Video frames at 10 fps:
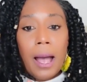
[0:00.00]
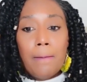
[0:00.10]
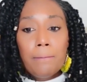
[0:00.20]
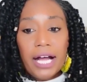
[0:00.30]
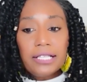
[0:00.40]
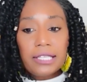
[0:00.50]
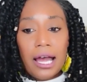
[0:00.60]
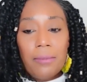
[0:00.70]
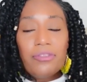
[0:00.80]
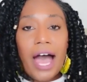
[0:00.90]
But
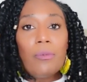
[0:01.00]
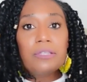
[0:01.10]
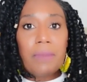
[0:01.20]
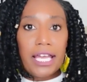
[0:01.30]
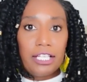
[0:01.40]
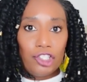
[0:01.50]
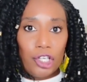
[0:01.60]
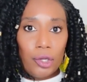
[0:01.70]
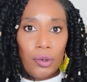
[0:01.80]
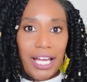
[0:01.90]
that was my
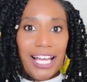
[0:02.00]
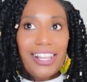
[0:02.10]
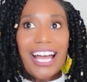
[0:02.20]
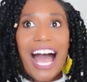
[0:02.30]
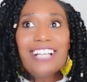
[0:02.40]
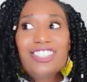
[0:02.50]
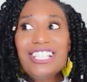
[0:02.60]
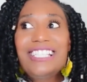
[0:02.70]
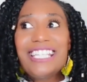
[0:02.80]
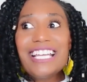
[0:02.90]
issue. Like, I
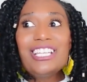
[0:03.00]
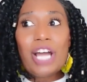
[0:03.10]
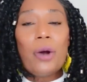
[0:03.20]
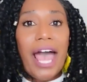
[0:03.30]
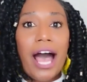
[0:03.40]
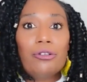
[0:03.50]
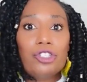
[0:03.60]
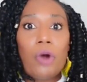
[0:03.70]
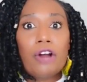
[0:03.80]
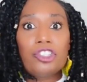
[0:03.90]
just didn't know how
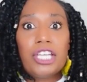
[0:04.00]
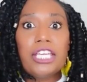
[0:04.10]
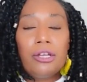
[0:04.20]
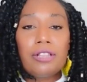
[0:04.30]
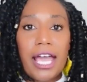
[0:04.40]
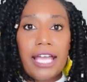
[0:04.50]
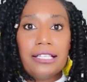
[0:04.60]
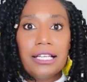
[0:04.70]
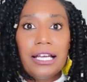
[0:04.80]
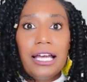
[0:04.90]
to articulate
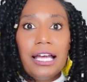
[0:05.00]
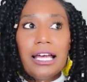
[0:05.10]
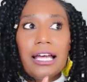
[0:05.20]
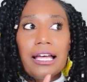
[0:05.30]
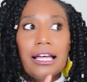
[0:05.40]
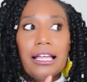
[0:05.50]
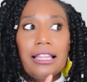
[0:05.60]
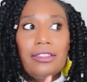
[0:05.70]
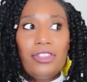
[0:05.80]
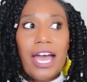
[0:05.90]

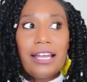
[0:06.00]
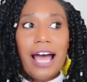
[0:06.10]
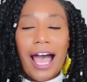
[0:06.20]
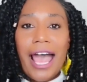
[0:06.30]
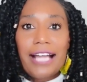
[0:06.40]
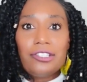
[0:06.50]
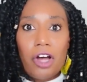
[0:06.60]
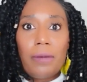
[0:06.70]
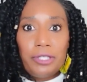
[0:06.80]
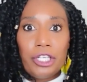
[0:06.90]
that I had
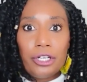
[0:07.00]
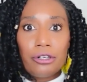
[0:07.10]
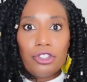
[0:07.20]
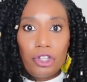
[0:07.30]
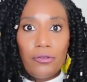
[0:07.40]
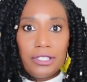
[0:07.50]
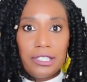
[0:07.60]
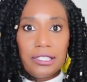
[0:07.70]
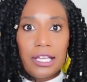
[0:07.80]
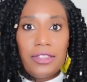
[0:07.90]
top tier
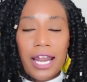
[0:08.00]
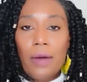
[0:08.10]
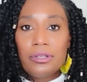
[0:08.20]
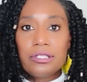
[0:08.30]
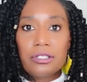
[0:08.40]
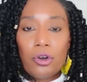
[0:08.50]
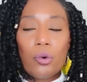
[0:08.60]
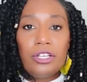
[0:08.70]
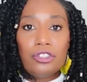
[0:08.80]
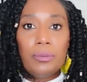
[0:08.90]
services and that I was
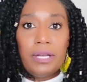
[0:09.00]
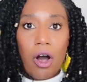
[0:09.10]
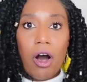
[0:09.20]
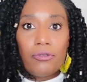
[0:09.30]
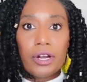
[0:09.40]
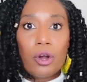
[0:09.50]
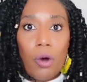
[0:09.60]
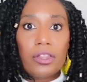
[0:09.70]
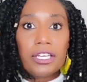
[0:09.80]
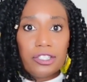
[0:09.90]
going to be offering
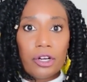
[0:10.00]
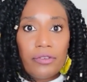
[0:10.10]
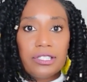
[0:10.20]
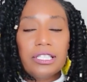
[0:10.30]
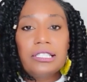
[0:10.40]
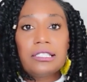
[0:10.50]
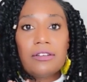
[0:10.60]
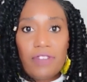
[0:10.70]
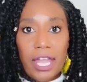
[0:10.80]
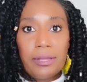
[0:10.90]
quality services to
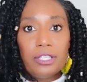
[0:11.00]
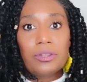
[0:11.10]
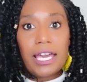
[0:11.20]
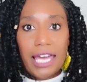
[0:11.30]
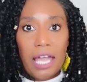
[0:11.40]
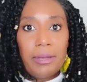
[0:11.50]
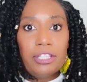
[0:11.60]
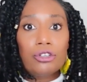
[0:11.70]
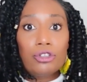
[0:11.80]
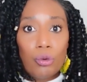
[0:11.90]
families when they came in
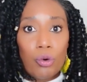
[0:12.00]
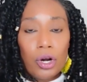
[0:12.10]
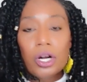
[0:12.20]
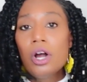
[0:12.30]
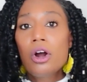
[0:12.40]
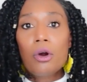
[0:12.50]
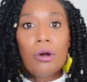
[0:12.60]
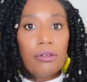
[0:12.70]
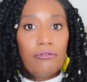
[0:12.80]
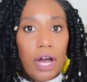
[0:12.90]
to tour or
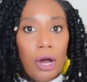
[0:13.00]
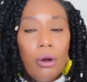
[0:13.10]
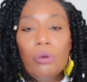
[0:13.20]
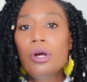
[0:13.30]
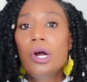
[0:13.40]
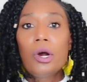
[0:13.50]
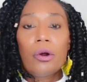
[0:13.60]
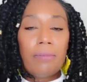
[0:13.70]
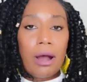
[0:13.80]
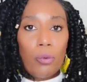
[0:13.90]
on the phone or
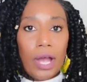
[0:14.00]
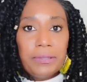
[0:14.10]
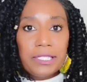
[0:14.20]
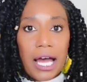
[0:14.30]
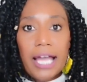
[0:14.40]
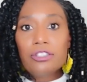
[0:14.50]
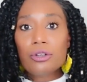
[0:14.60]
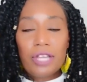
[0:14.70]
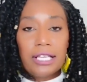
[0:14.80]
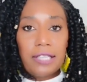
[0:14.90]
in my websites or
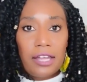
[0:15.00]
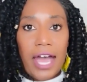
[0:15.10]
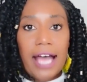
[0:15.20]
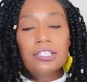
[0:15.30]
things like that.